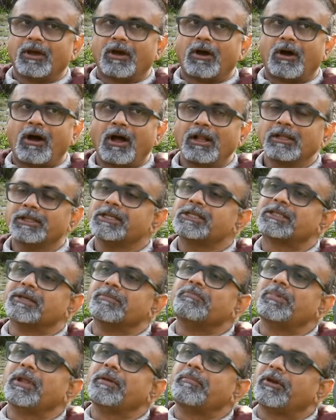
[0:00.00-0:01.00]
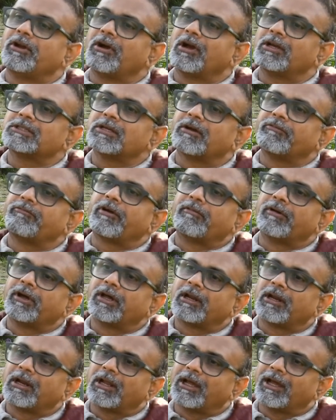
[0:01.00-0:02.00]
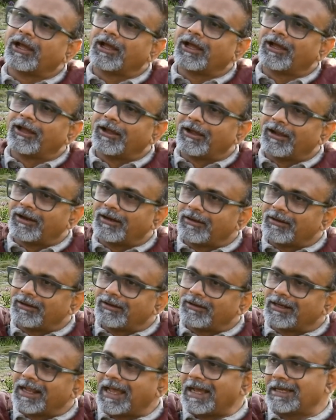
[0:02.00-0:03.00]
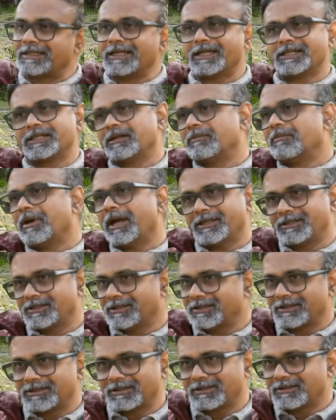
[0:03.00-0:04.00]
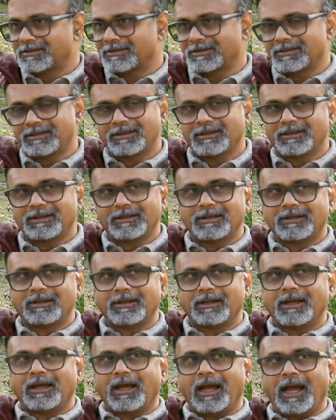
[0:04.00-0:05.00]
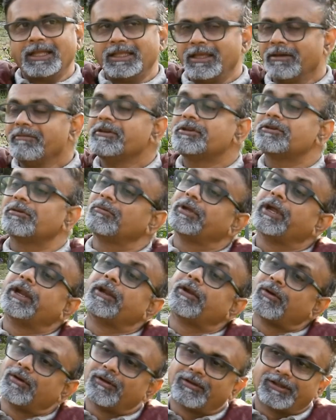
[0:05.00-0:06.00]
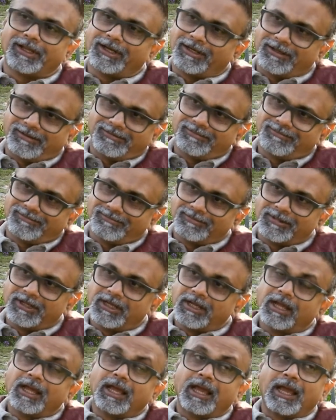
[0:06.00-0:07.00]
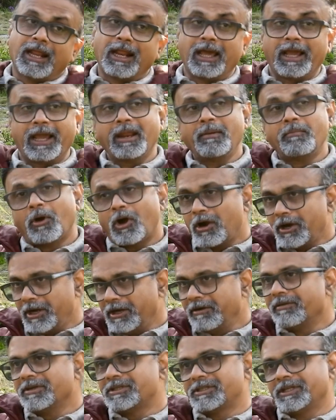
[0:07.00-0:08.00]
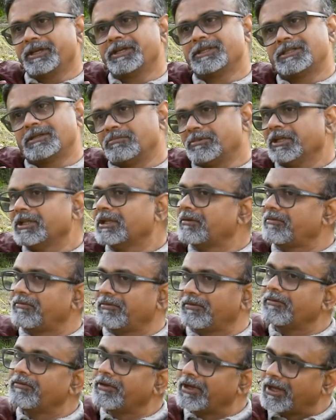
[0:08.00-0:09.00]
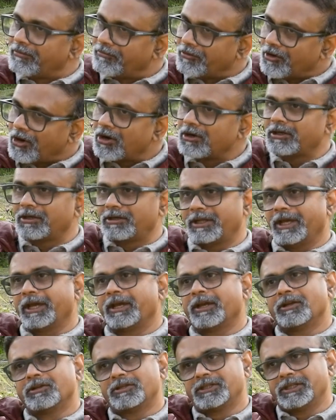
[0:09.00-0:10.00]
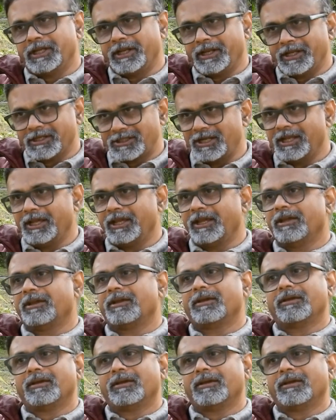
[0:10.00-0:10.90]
All this simply because of our taxation biases. I think we should get out of that. And again, bond investing is something that we have not taken seriously